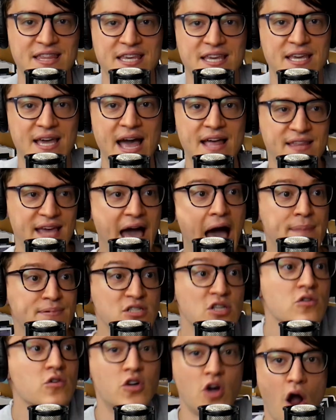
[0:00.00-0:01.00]
the
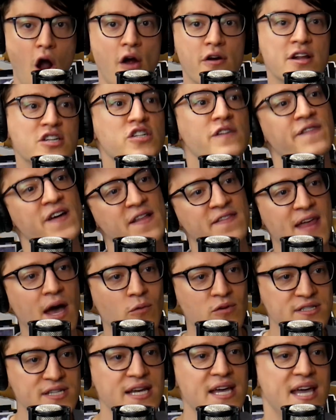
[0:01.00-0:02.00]
Absolute Carnage event that
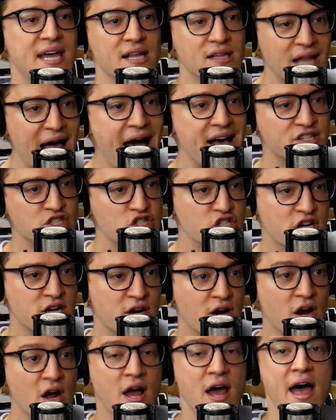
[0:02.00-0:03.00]
was a hit last
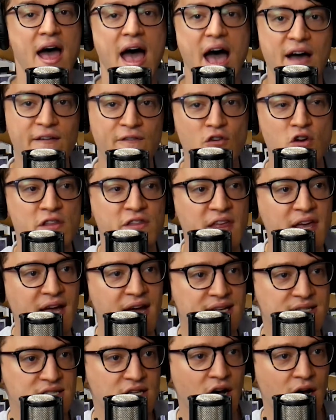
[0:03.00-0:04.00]
year. Everything
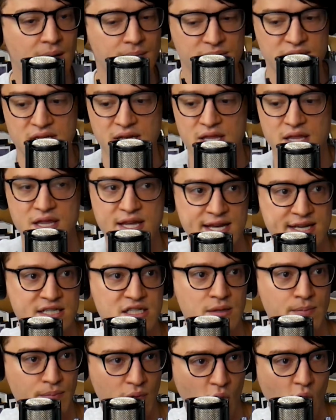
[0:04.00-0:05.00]
has come to
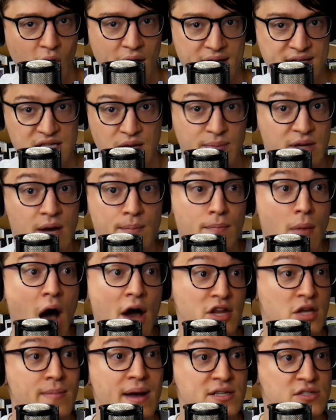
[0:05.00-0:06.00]
this point. It's going to be a
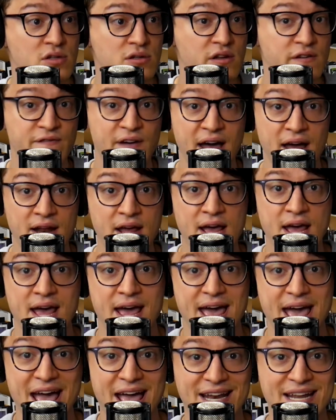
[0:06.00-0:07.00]
monumental event,
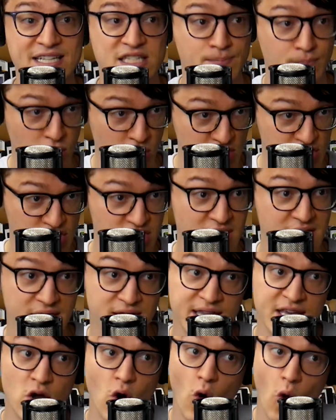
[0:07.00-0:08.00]
and it's pushed
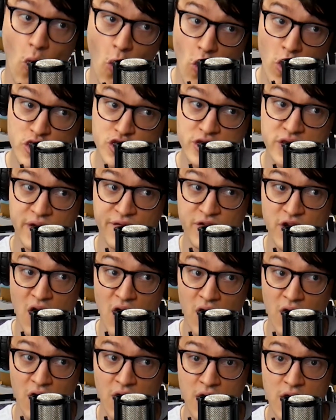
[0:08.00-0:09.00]
The Origin of
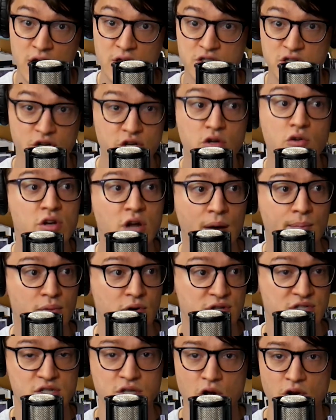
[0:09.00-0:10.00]
Null to new
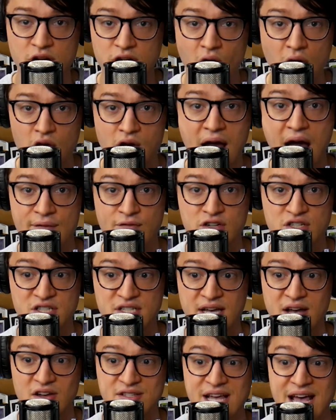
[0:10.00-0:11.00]
numbers, $30 average
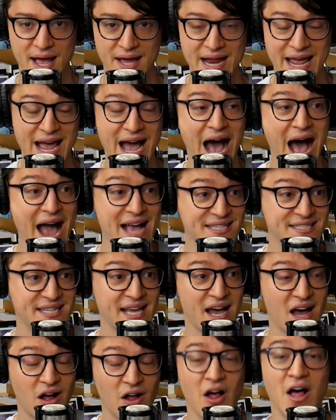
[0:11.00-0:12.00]
sales and a high
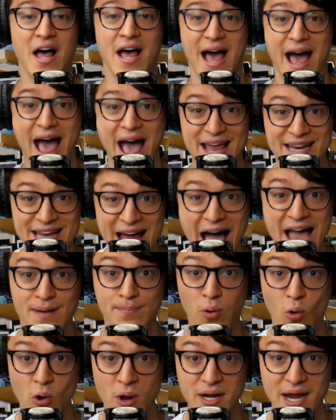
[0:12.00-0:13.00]
sale at
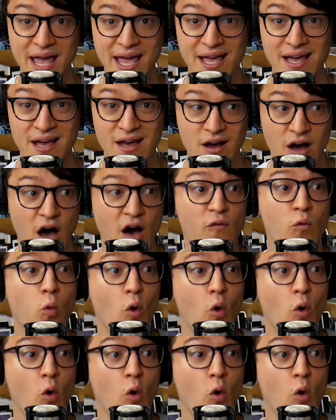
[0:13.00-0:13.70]
9.8 of